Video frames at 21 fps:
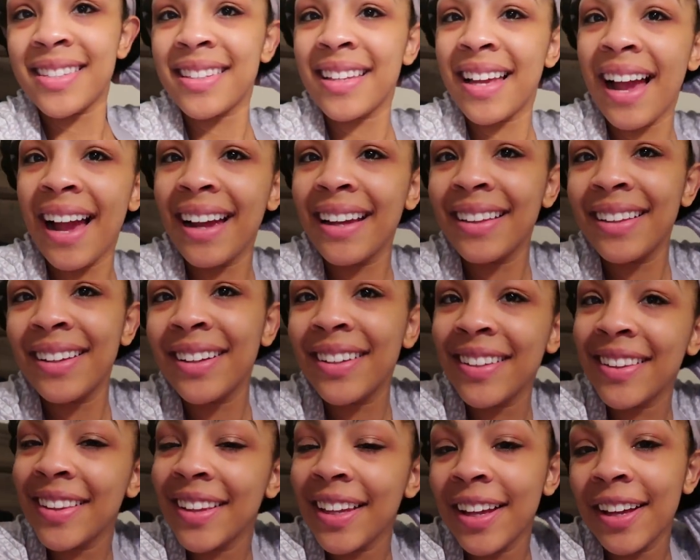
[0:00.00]
Skylar
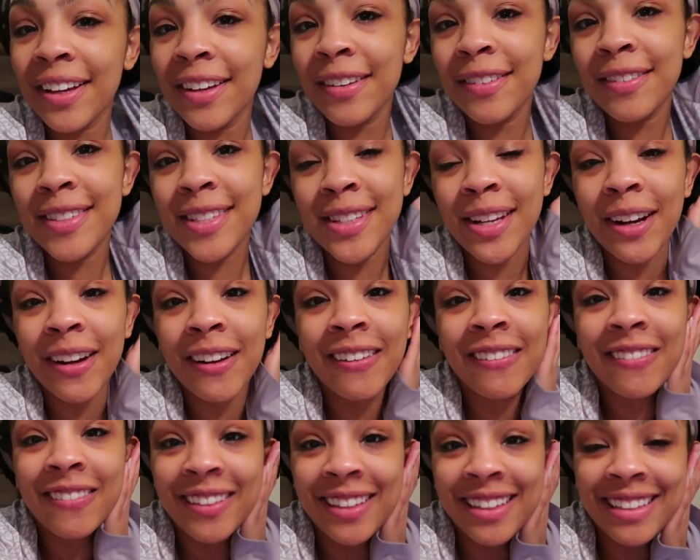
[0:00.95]
loves her
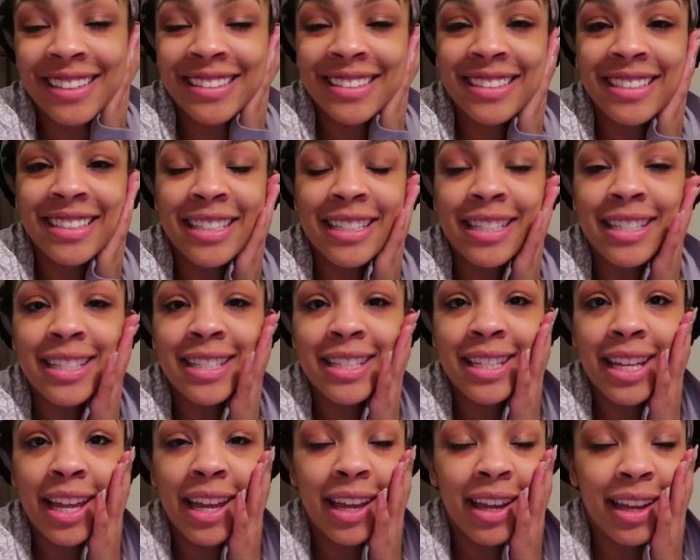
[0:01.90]
fish. She is
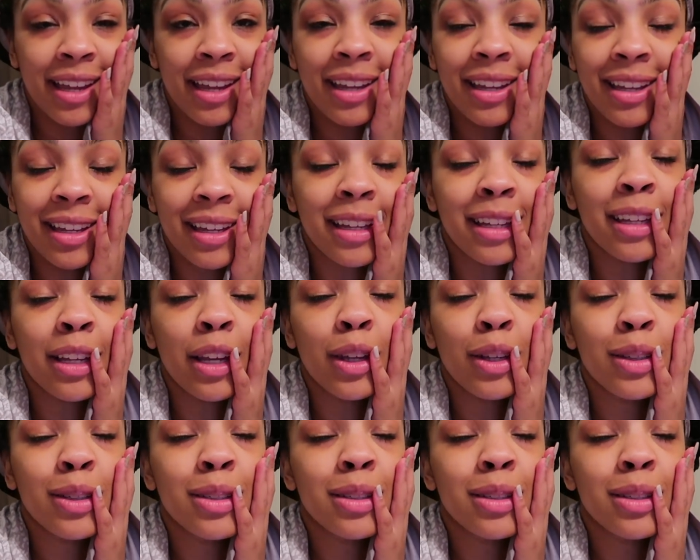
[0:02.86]
in